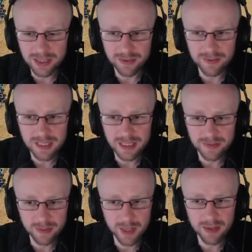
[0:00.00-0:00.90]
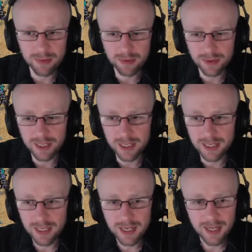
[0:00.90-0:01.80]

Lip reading: offensive spearmen, really.